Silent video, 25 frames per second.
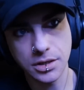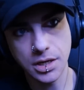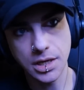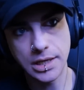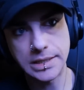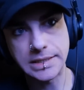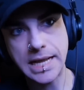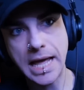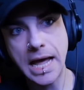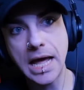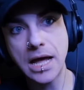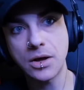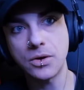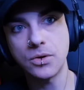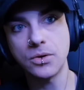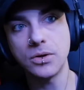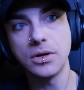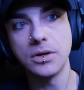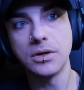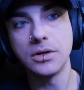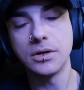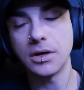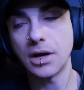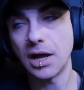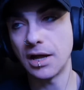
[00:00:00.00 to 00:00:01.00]
Now
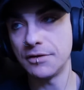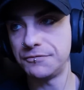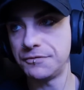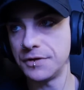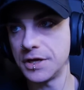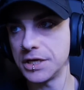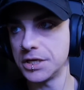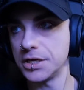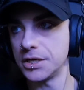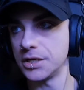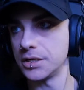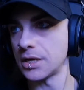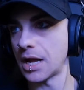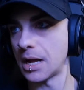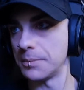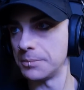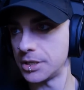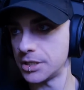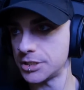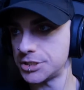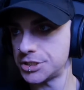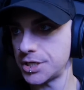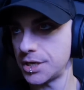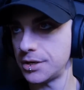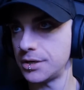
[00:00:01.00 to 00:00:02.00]
I figured I'm going
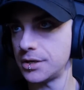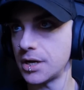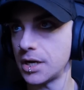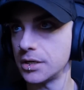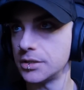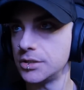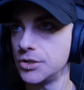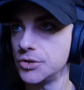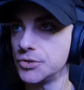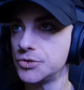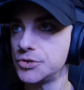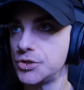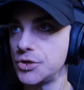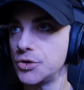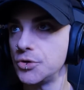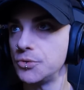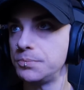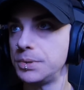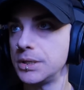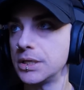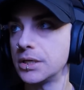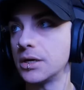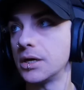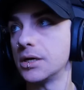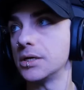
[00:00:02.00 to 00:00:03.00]
to share it on YouTube
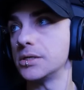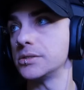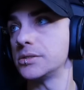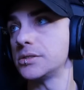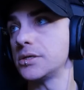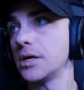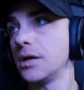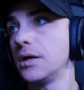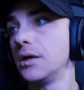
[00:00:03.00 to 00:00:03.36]
because